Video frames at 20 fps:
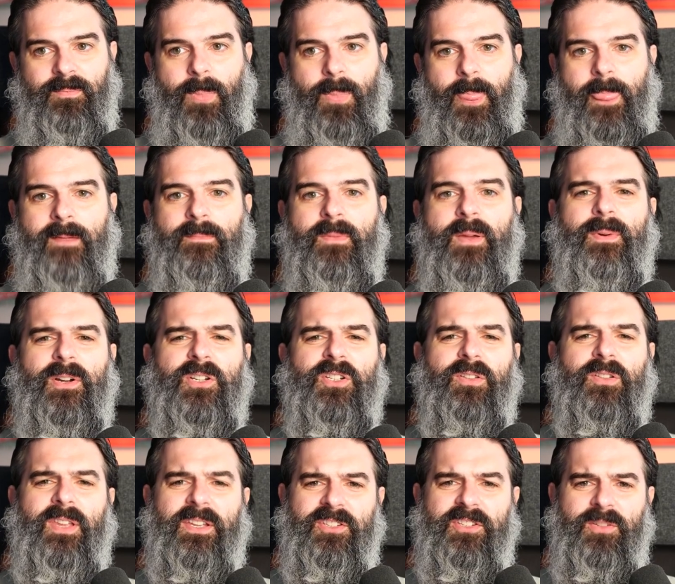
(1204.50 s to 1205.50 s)
Maybe I'll show
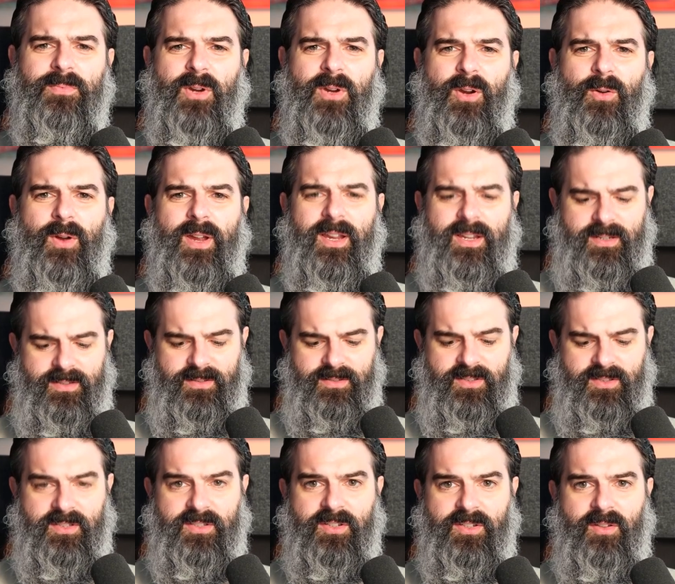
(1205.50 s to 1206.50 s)
that super quick,
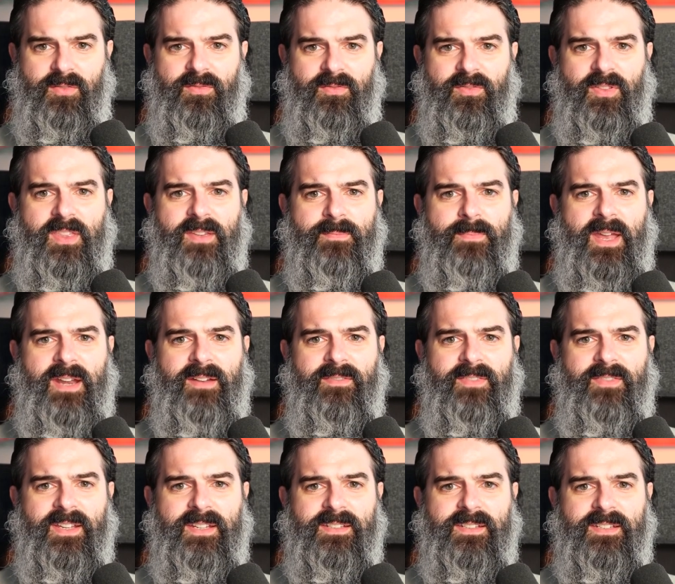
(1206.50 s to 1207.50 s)
just so for the
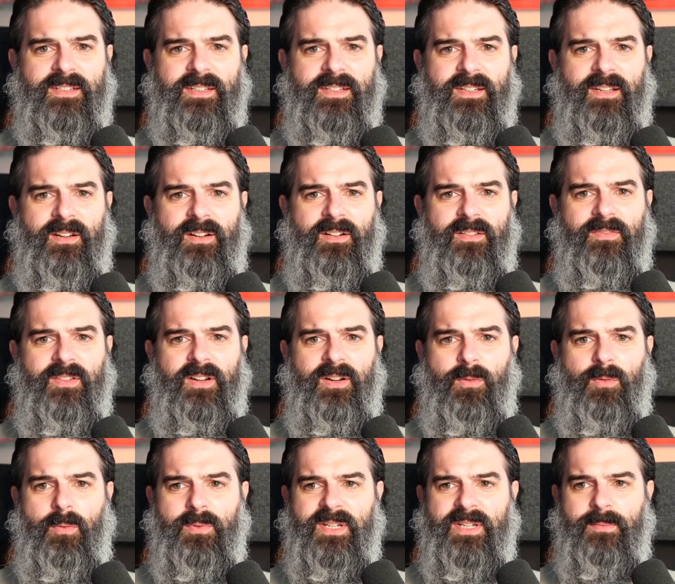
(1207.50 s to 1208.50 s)
benefit of
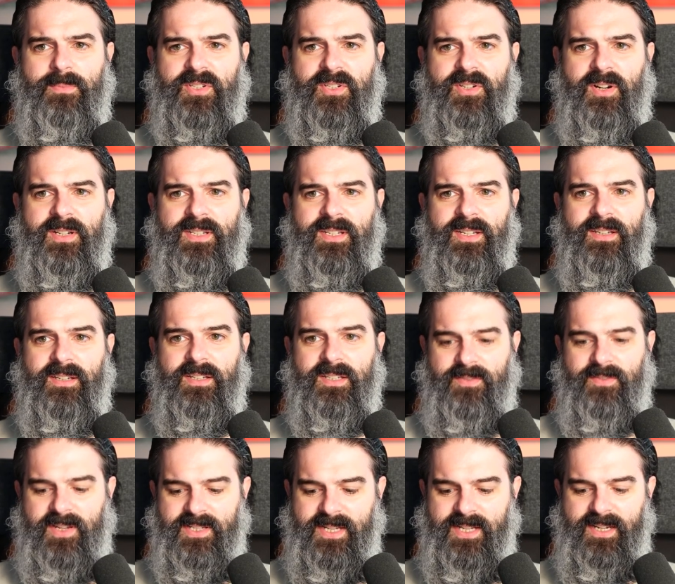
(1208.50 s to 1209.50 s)
what we're demonstrating. Because if
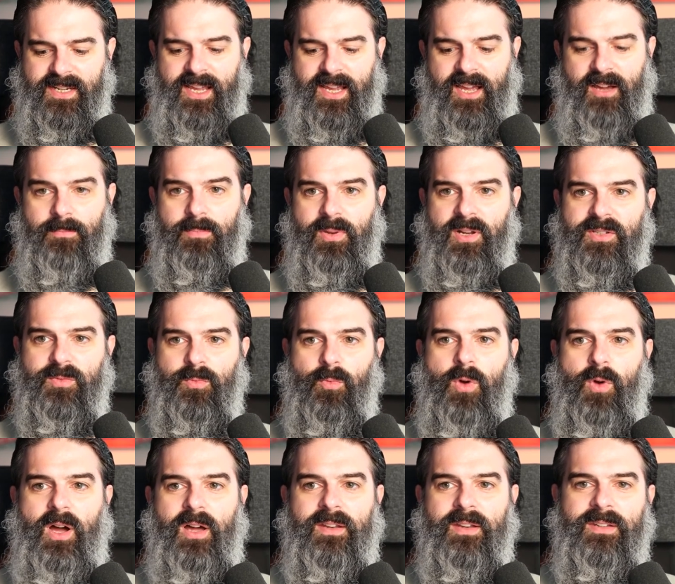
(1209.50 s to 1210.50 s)
I said count plus
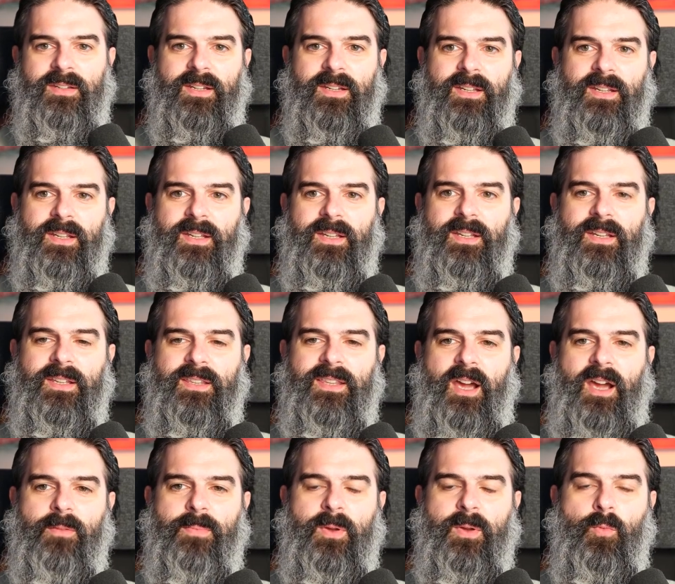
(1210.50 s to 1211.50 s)
1, that
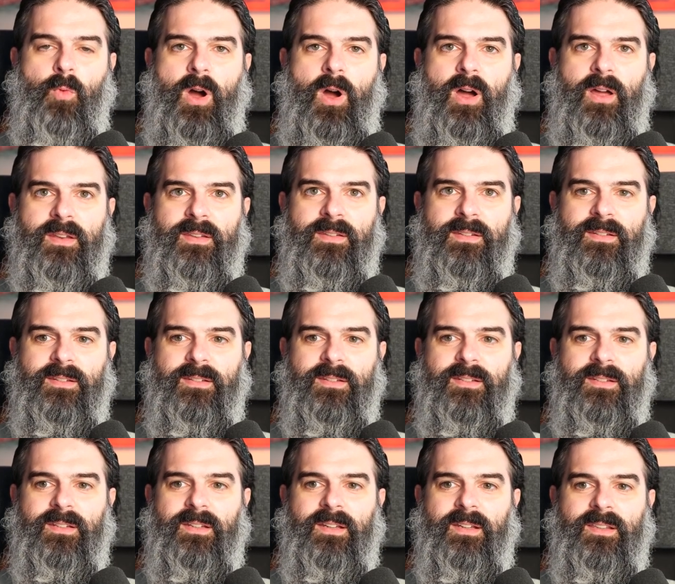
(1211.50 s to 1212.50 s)
would be 1,
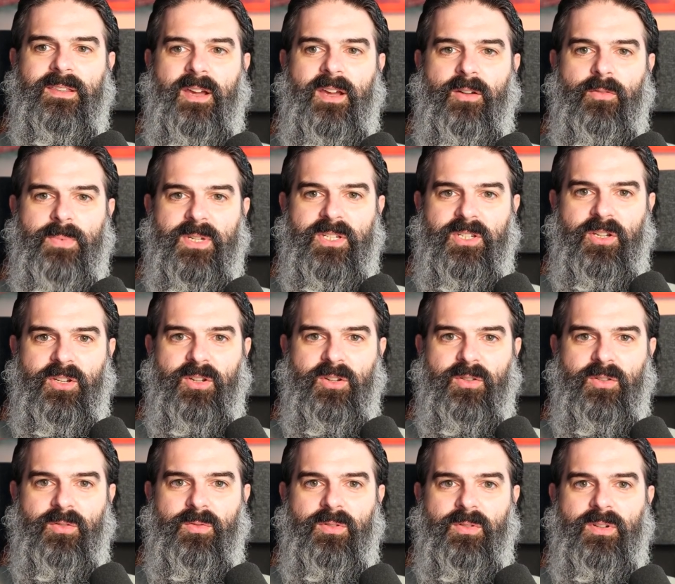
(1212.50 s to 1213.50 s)
that would be
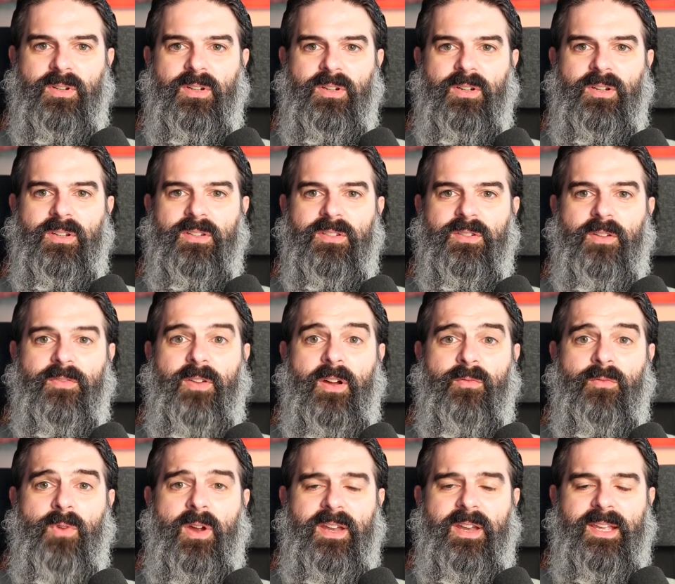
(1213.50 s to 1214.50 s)
2. So if I
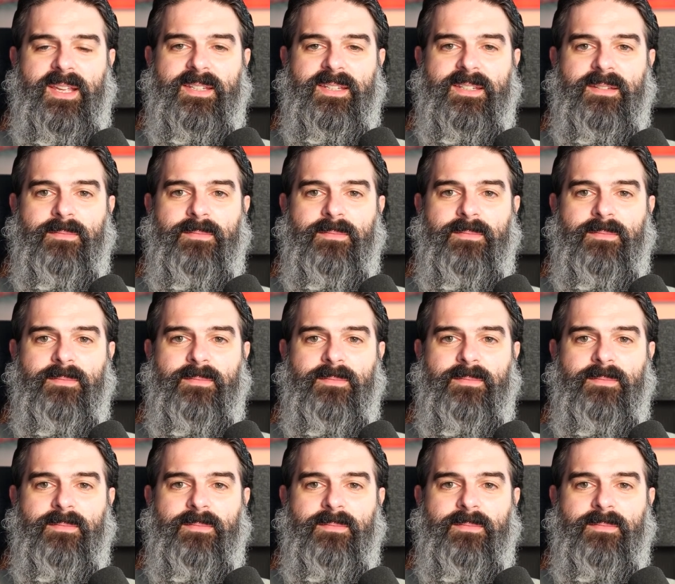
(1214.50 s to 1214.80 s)
run it,